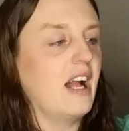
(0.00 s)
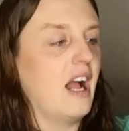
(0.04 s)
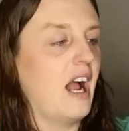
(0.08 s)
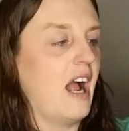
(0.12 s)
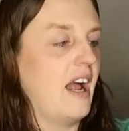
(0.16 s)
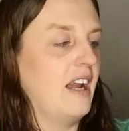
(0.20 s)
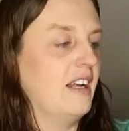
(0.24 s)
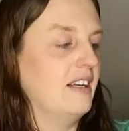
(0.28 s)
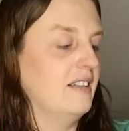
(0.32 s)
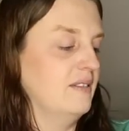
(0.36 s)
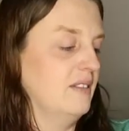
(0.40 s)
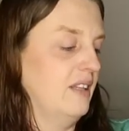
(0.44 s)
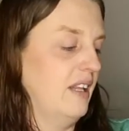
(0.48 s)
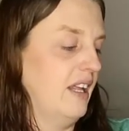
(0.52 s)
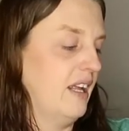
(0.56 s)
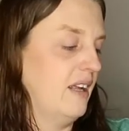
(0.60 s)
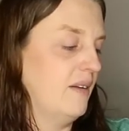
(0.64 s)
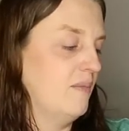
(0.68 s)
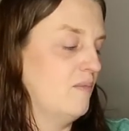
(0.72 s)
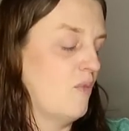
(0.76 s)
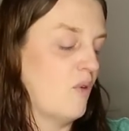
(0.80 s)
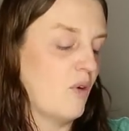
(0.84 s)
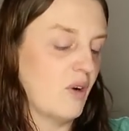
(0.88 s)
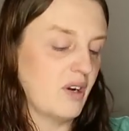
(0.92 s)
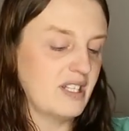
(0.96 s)
gotten like
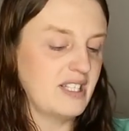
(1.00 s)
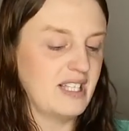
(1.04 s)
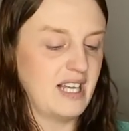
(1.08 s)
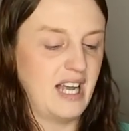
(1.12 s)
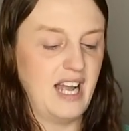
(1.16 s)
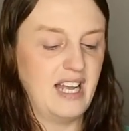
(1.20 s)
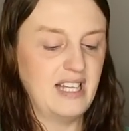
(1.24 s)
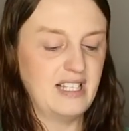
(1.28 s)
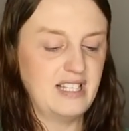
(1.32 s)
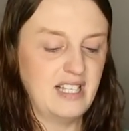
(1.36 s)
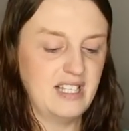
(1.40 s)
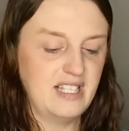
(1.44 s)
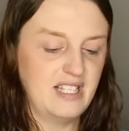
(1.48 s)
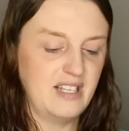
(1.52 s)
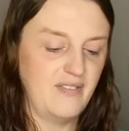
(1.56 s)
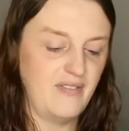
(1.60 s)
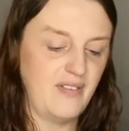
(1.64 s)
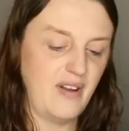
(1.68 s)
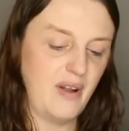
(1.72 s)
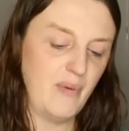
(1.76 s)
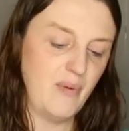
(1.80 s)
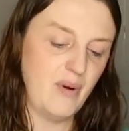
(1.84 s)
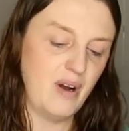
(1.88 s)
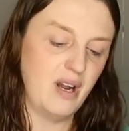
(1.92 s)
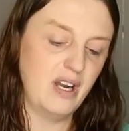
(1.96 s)
more sizes if
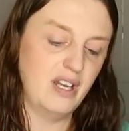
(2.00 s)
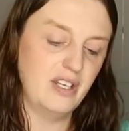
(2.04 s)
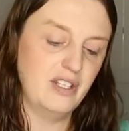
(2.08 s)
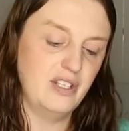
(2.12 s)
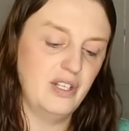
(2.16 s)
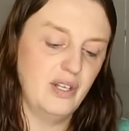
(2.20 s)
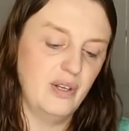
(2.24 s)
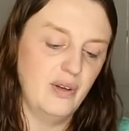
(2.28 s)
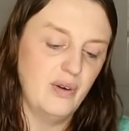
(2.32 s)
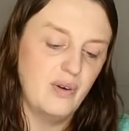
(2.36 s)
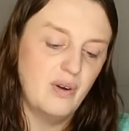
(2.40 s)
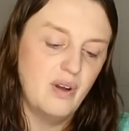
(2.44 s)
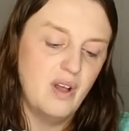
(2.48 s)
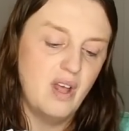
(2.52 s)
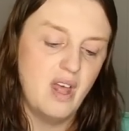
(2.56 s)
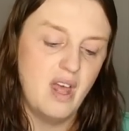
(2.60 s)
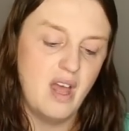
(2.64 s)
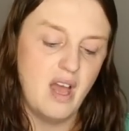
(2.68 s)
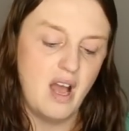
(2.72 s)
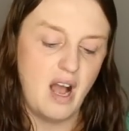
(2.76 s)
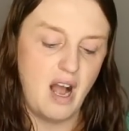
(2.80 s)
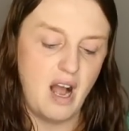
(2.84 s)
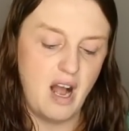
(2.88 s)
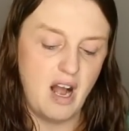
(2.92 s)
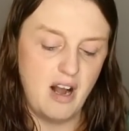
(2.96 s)
I wanted to.
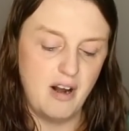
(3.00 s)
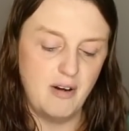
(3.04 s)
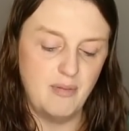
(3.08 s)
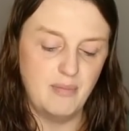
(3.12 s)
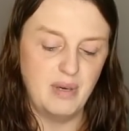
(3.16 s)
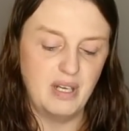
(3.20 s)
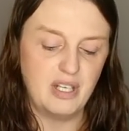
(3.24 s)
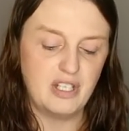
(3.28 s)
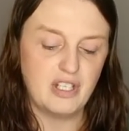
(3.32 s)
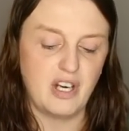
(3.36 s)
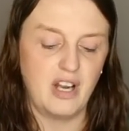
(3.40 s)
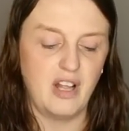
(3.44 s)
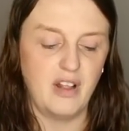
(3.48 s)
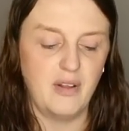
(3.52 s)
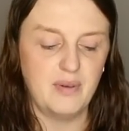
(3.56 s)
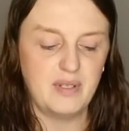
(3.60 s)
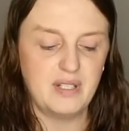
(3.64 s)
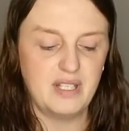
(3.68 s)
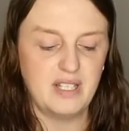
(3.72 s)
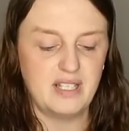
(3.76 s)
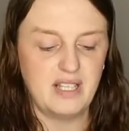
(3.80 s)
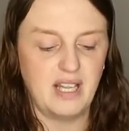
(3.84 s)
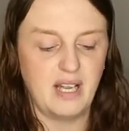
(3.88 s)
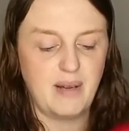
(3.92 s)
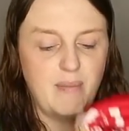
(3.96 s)
Um, but Charlotte
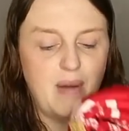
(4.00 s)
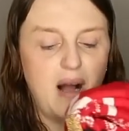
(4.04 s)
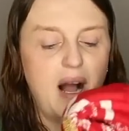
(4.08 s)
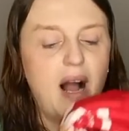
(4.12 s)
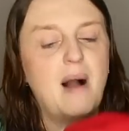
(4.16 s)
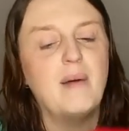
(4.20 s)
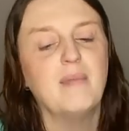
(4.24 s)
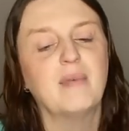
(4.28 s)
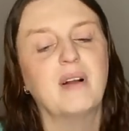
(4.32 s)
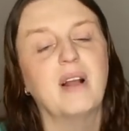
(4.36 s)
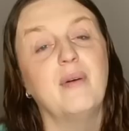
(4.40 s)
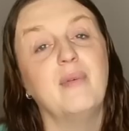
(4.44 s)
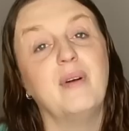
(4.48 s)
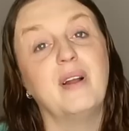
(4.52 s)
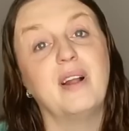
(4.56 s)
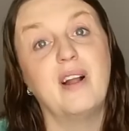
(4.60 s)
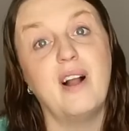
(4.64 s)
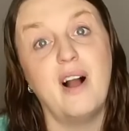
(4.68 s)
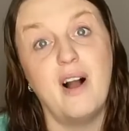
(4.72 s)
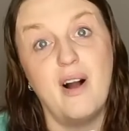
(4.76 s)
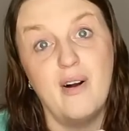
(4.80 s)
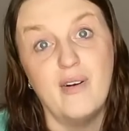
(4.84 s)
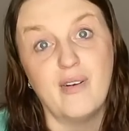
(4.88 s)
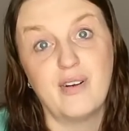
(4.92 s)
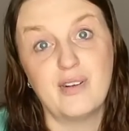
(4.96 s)
was just like, mom, can we
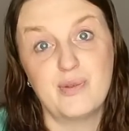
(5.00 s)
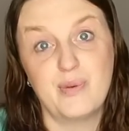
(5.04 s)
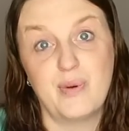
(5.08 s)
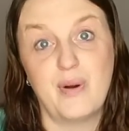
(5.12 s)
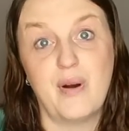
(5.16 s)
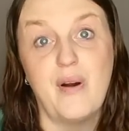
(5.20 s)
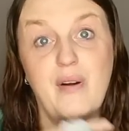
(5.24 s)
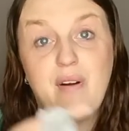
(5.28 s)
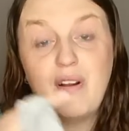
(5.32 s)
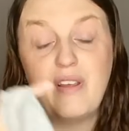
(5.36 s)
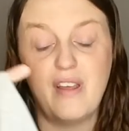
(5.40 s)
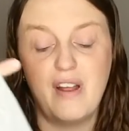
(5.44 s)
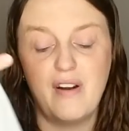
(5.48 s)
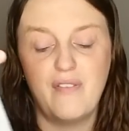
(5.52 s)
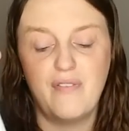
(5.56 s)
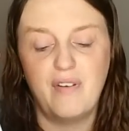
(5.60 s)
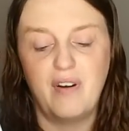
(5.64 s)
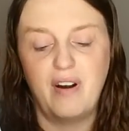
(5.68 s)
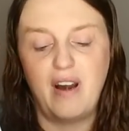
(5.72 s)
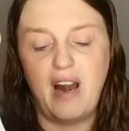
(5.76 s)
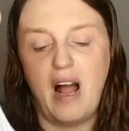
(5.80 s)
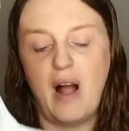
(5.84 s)
go? Cause we're already there for an